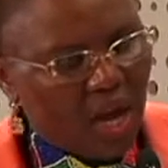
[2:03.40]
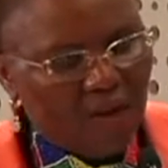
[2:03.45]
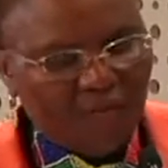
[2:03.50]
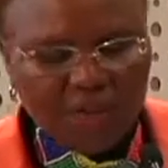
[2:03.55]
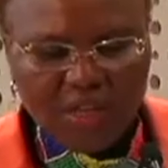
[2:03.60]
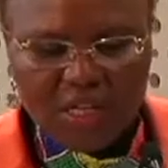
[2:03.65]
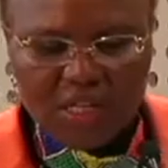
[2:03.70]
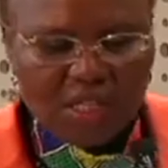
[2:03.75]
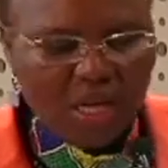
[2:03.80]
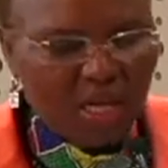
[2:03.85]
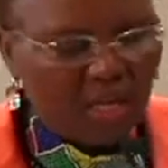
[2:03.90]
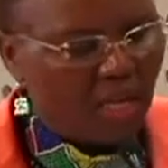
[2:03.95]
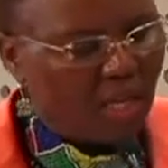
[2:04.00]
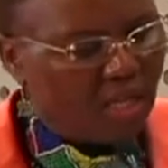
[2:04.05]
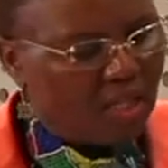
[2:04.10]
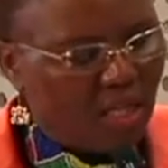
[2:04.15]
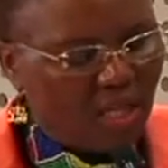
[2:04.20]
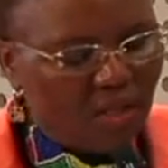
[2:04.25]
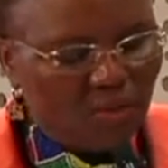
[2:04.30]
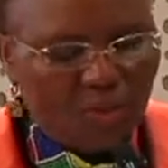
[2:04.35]
I've
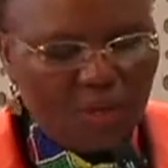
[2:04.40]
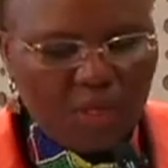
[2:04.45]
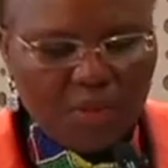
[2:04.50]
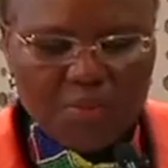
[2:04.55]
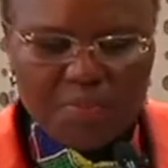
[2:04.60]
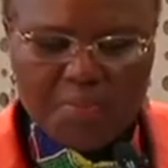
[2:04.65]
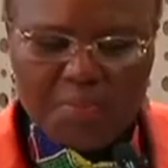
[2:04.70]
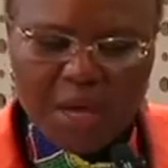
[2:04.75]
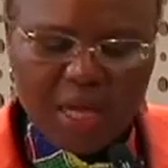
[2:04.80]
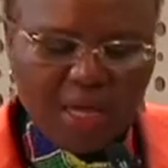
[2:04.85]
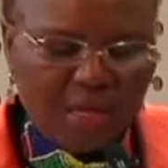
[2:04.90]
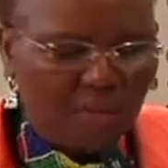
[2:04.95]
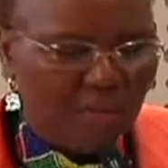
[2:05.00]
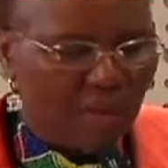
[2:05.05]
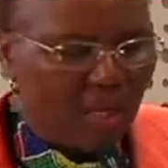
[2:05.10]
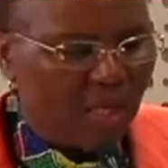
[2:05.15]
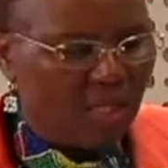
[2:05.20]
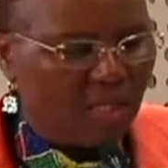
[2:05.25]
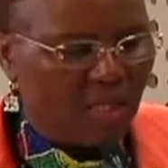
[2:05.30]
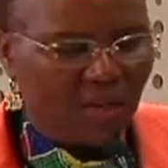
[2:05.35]
interacted with many,
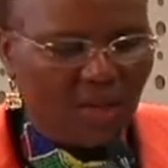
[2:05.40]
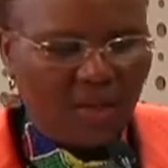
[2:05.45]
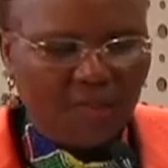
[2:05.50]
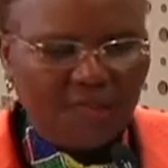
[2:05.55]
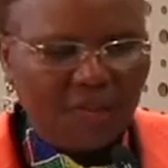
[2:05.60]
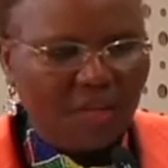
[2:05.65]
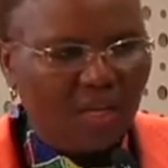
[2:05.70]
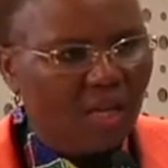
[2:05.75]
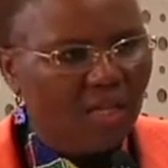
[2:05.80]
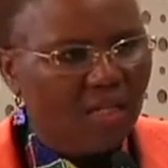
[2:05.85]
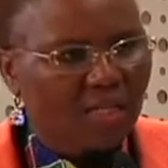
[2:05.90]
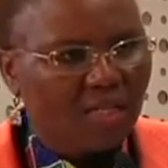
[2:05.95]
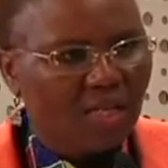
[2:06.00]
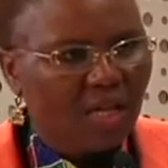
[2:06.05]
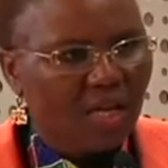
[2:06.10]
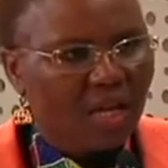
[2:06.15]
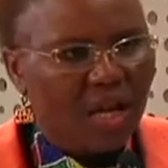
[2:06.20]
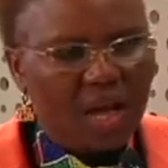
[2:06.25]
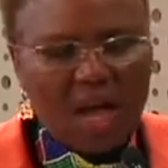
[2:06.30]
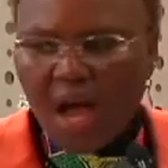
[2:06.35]
many South Africans.
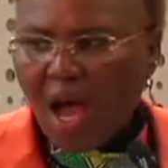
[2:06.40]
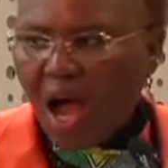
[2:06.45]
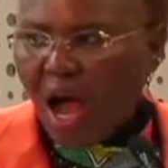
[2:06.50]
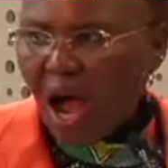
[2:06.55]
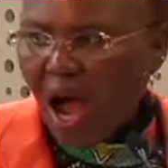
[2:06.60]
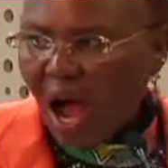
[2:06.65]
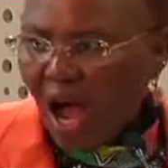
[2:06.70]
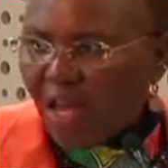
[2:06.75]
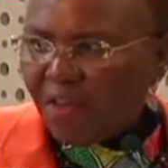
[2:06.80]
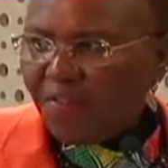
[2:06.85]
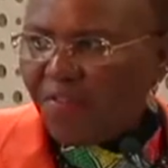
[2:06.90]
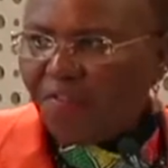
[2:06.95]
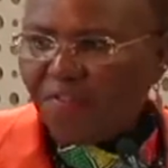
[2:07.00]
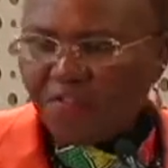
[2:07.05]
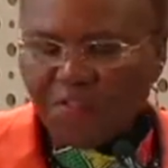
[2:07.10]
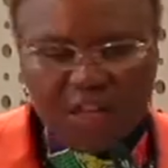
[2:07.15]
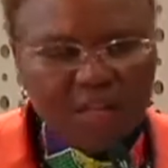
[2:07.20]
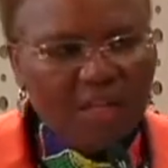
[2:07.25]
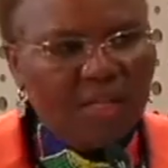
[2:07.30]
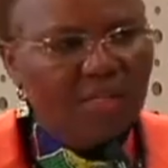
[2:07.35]
I
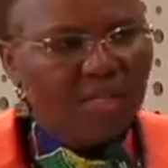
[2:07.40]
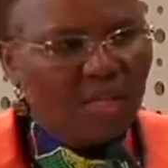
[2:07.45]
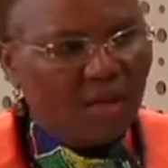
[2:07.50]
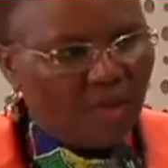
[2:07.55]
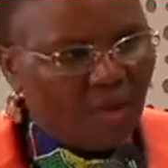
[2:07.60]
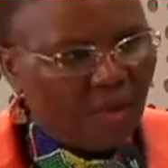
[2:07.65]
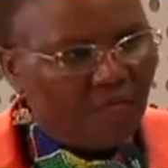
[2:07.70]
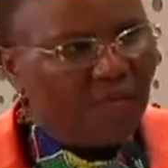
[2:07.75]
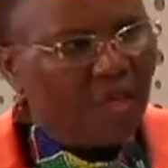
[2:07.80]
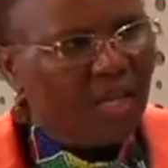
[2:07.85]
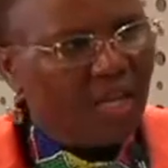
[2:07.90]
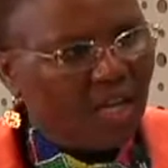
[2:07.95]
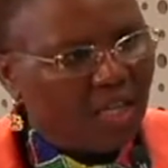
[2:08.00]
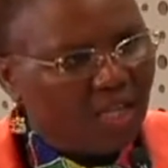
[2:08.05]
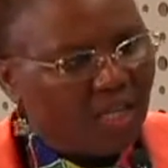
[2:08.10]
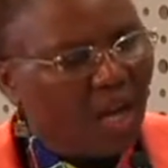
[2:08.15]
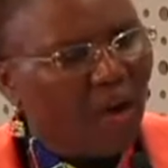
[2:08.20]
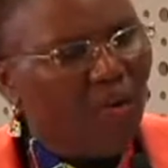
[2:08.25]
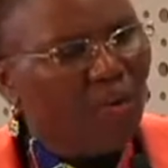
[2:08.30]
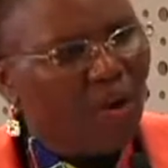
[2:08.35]
feel South
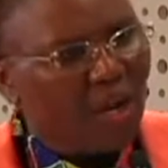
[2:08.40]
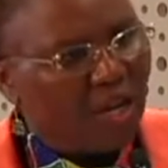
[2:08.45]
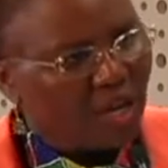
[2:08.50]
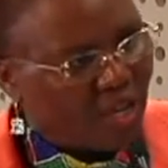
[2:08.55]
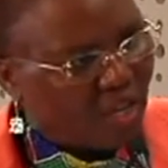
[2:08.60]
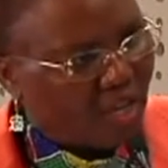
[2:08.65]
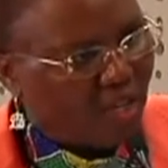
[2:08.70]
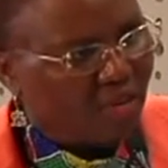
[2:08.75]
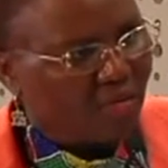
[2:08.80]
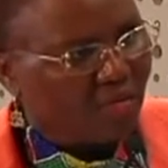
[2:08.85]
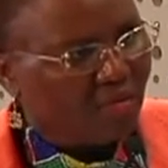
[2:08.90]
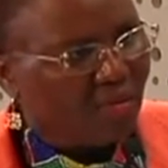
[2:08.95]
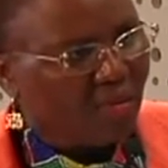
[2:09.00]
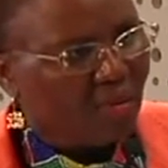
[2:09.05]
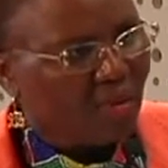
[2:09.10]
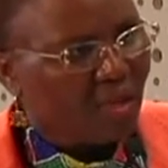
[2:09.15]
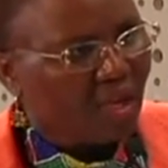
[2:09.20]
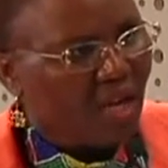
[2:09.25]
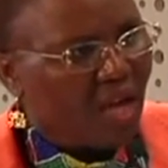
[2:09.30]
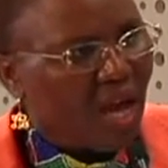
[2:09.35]
Africans are working.
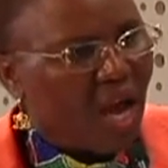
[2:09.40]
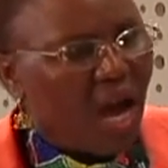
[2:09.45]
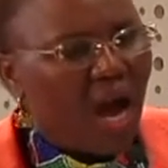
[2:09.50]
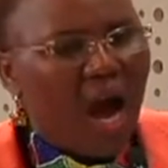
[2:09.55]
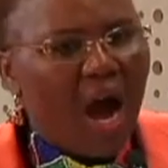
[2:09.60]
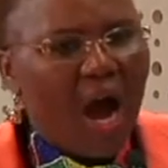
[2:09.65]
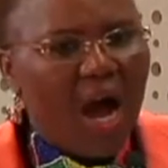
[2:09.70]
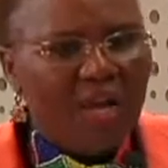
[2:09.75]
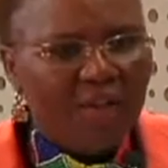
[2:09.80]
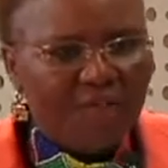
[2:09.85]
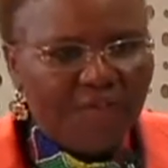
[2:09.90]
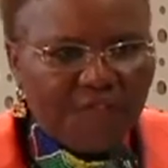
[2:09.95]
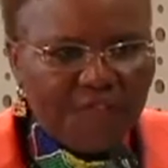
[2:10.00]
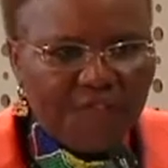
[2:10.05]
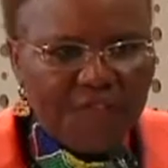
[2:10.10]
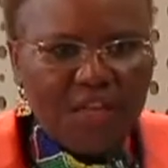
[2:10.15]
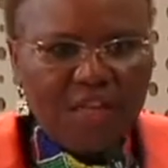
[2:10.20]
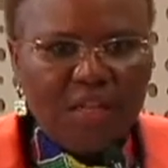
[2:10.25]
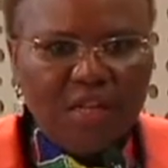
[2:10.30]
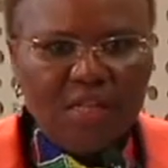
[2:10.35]
I
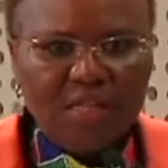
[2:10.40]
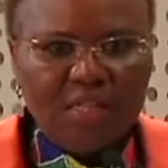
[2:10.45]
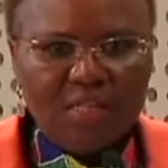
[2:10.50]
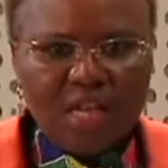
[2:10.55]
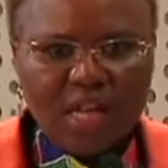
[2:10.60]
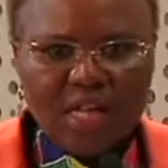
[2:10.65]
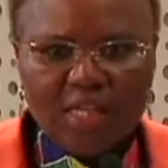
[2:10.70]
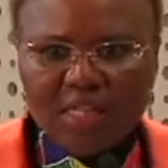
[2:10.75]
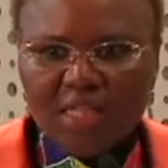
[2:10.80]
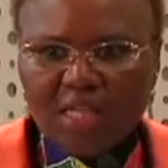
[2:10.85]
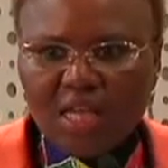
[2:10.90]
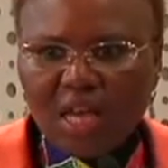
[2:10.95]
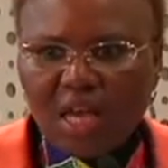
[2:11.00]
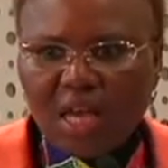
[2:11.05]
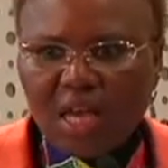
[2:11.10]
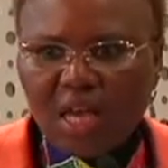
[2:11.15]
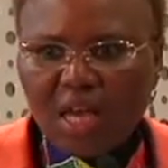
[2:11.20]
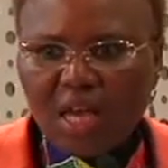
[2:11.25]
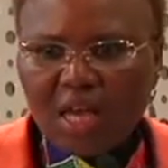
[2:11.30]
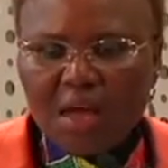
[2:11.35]
feel that
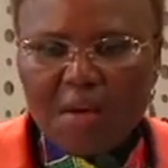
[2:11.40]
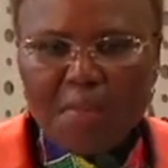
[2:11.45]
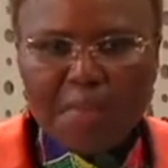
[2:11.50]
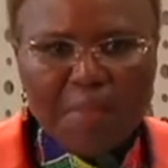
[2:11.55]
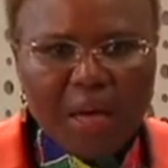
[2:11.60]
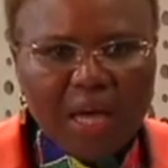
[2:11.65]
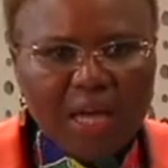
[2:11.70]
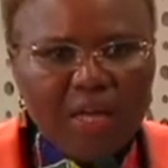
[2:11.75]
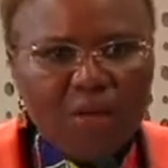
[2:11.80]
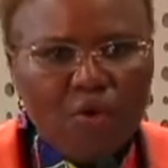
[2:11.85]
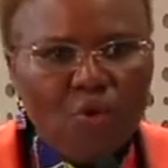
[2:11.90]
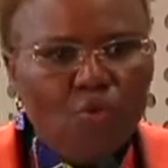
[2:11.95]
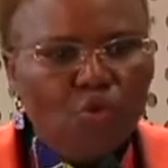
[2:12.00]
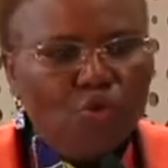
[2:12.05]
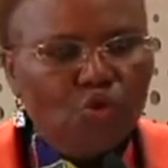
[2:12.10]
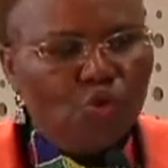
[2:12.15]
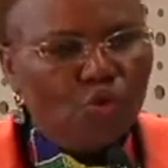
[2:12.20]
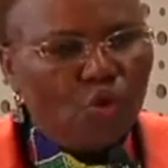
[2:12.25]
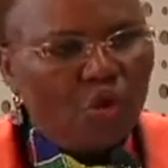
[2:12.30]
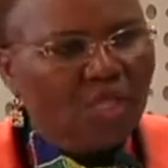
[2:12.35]
many who
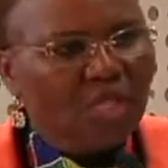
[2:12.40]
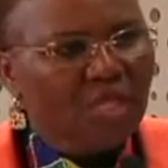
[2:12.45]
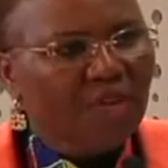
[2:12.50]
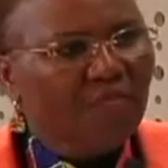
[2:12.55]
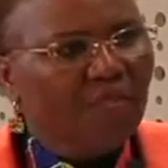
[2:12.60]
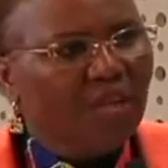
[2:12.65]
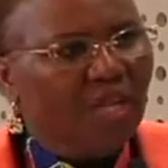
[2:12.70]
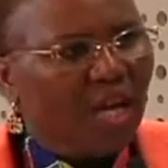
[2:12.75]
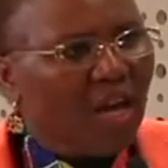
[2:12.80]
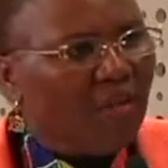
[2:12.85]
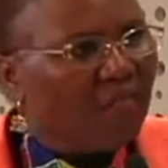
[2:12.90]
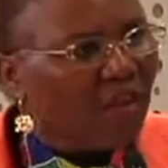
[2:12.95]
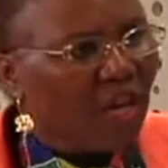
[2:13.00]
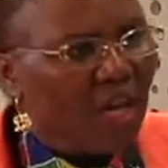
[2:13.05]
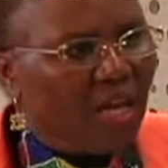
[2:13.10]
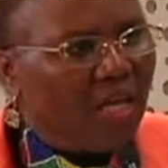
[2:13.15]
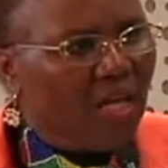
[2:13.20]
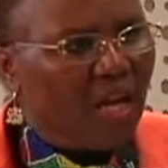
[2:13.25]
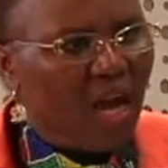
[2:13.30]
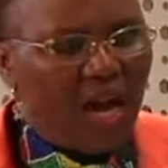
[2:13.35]
do not even have
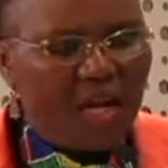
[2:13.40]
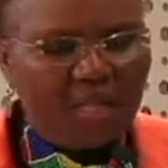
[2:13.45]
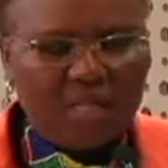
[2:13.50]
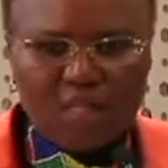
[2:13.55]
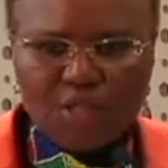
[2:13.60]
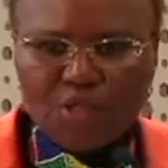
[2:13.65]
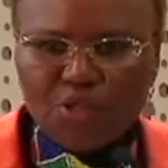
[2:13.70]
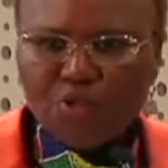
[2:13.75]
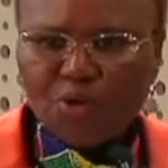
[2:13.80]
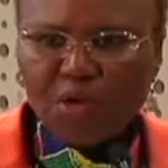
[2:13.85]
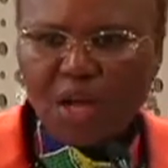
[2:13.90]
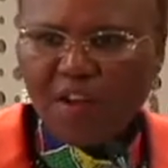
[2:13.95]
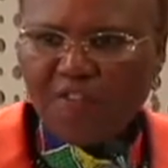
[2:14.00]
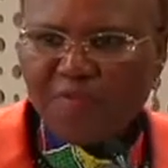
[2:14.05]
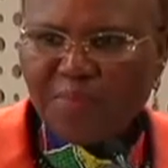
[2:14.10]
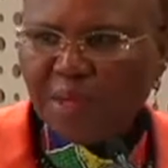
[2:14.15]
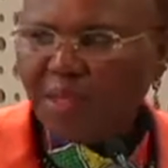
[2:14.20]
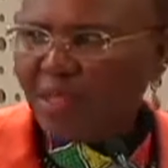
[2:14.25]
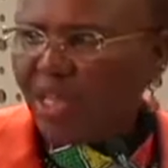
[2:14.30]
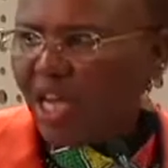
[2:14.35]
any access to
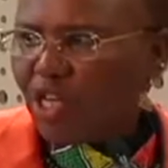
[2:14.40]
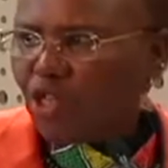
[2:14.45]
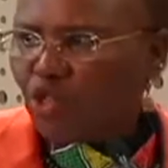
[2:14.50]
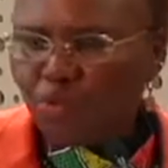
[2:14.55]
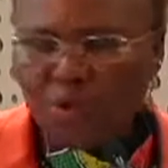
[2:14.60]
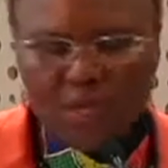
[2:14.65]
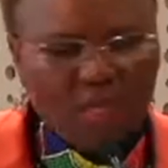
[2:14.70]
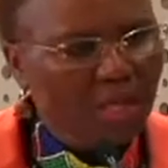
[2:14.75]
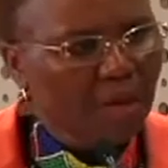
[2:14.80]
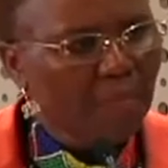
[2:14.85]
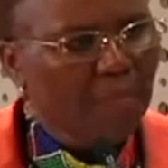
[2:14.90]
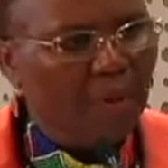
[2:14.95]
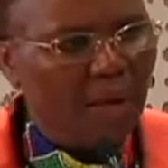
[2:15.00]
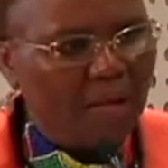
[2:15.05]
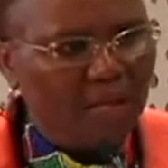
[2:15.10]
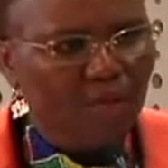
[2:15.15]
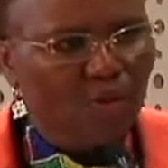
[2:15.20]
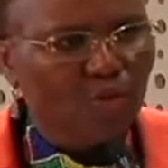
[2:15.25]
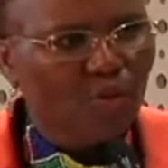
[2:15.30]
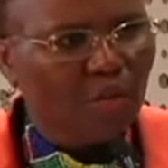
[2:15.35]
government, they are doing their
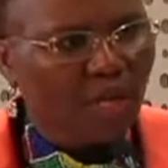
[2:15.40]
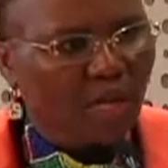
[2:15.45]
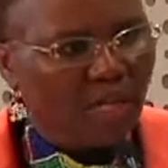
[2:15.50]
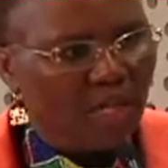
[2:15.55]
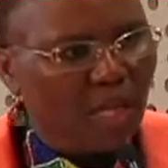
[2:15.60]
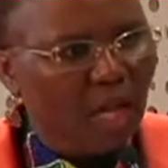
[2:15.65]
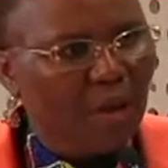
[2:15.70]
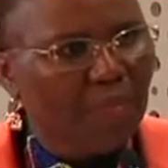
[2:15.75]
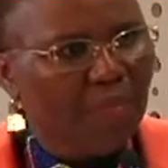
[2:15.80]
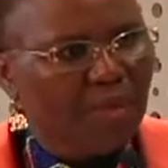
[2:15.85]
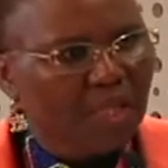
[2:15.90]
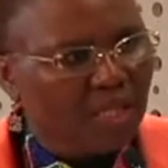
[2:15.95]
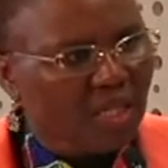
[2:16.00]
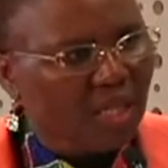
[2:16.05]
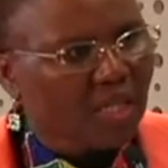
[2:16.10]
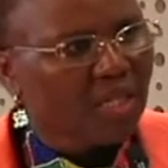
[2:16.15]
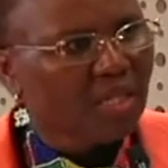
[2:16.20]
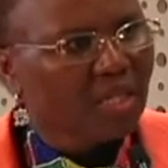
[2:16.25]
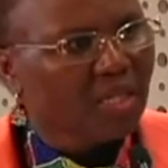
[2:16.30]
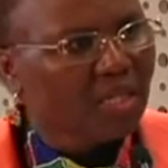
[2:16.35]
best to get their
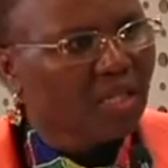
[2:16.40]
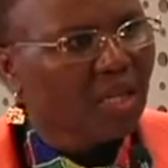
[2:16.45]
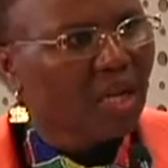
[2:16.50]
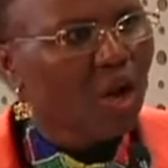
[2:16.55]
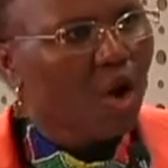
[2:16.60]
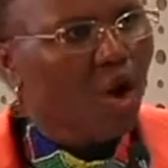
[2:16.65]
businesses